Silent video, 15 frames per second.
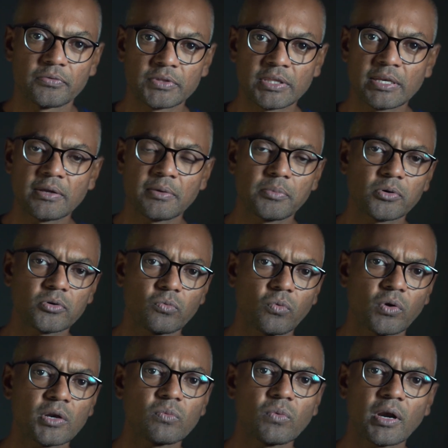in about
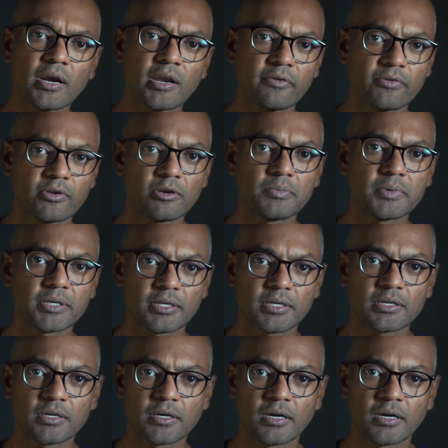1.5 kilometers,